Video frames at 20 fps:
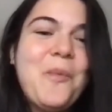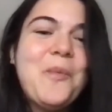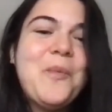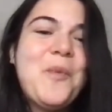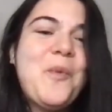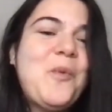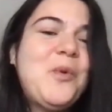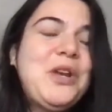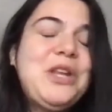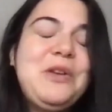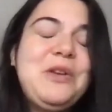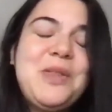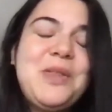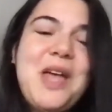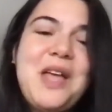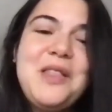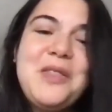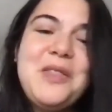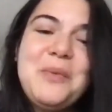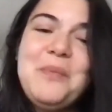What do you
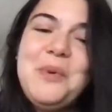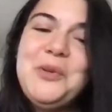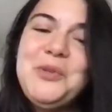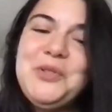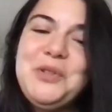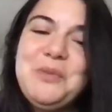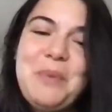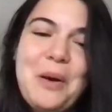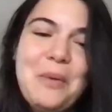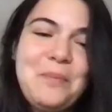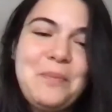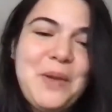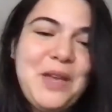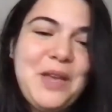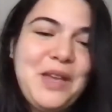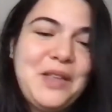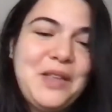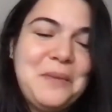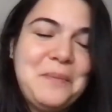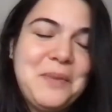like the most about
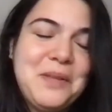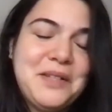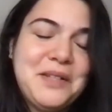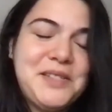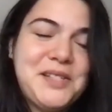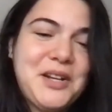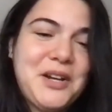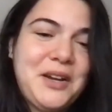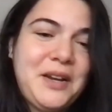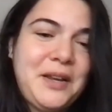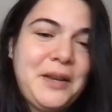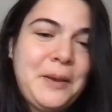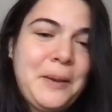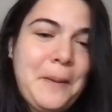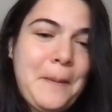being in the military?